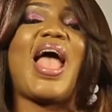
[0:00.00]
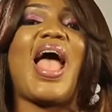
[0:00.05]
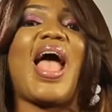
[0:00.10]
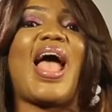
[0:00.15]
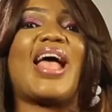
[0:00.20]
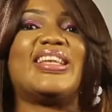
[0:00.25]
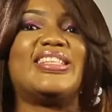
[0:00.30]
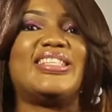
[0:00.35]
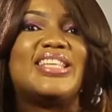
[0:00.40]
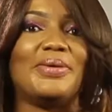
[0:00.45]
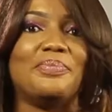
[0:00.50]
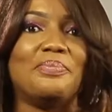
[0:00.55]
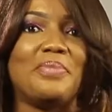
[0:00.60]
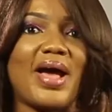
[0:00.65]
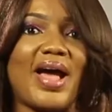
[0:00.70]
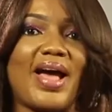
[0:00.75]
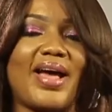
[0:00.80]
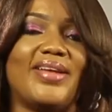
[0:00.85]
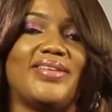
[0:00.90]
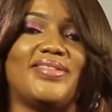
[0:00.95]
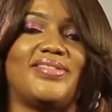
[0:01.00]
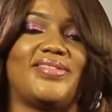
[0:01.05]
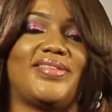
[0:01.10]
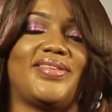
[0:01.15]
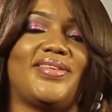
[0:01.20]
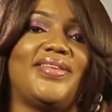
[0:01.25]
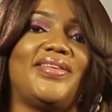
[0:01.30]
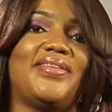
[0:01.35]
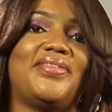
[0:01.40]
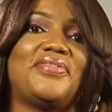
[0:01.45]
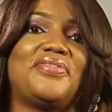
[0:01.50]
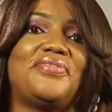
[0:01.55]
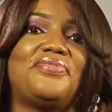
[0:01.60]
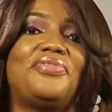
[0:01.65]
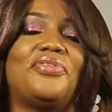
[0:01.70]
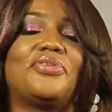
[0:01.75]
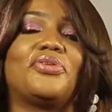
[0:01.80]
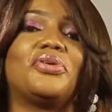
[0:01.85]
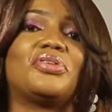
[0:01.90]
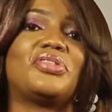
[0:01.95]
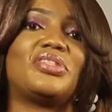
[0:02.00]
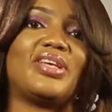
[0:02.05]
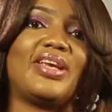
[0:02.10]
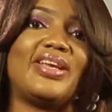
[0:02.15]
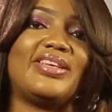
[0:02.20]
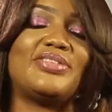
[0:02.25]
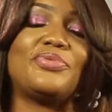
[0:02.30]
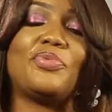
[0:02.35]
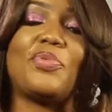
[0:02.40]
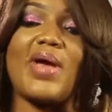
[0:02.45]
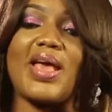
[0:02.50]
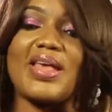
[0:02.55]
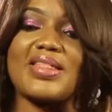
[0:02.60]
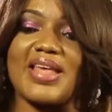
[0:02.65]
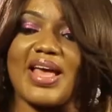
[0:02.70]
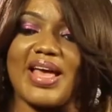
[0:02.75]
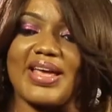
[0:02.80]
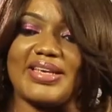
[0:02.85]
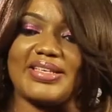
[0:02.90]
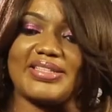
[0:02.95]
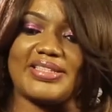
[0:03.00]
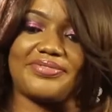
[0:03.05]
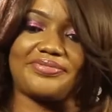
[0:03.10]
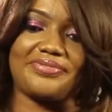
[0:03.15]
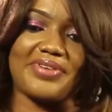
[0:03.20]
and demand for your change, whether it's